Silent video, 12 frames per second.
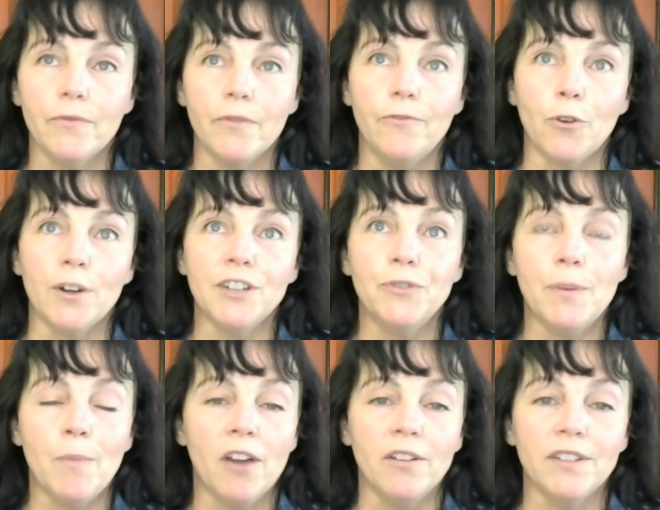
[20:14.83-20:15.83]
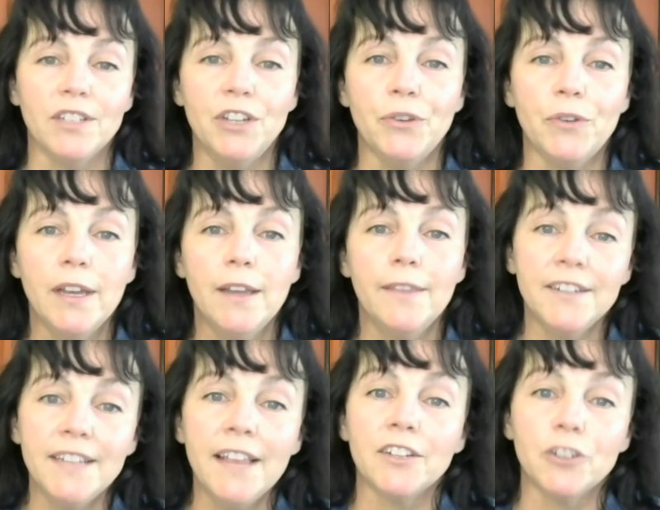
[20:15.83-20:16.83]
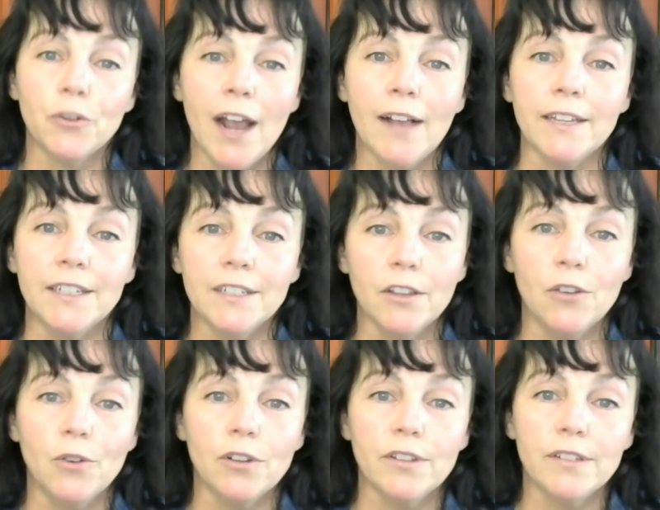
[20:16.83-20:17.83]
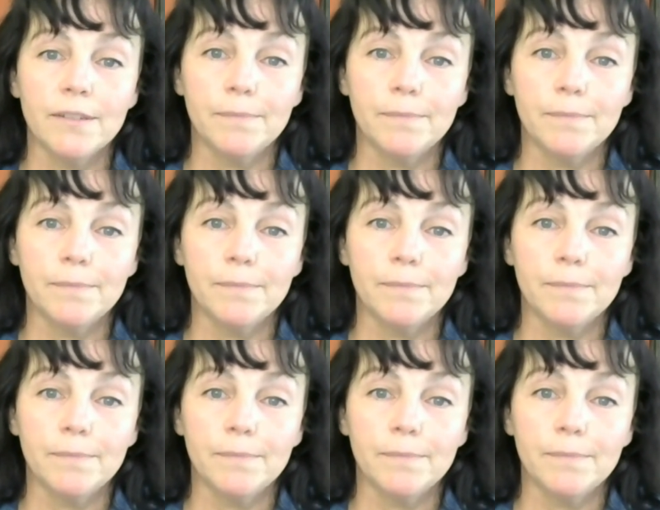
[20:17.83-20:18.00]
forestry models too, they're selling directly to locals.